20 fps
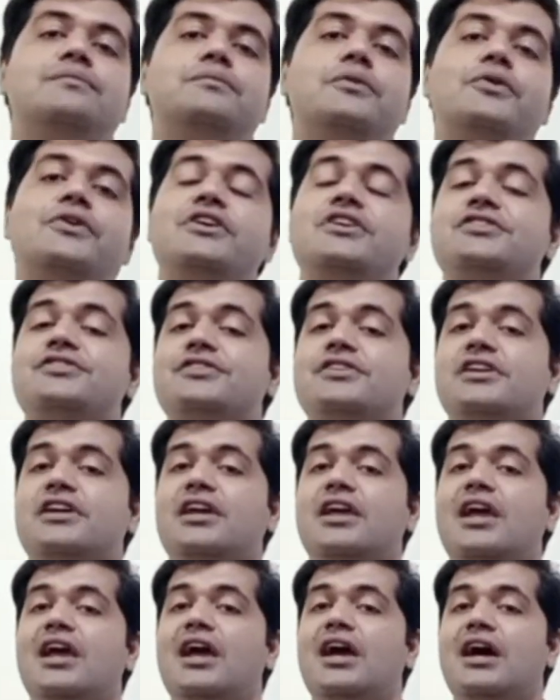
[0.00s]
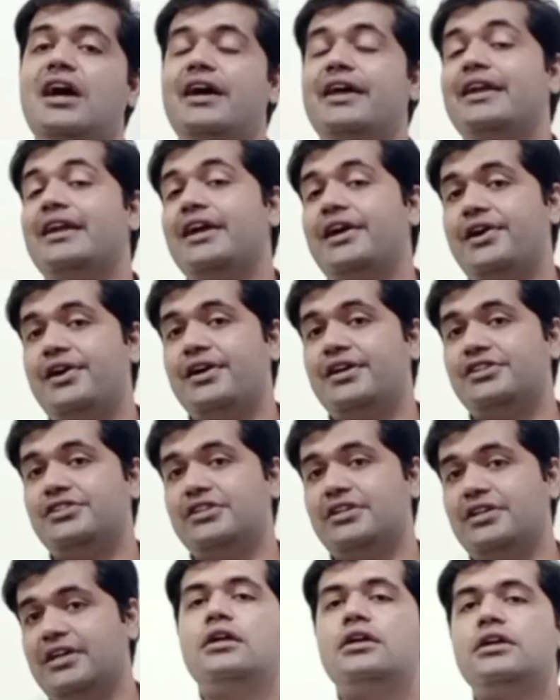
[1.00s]
poetry or
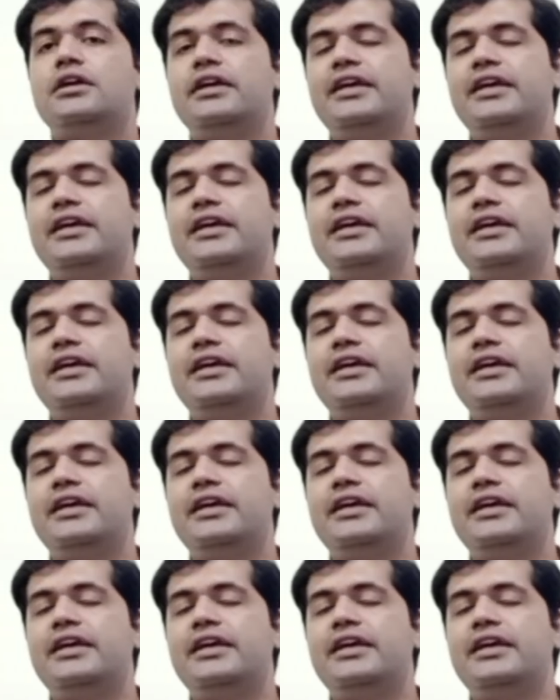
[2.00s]
literature.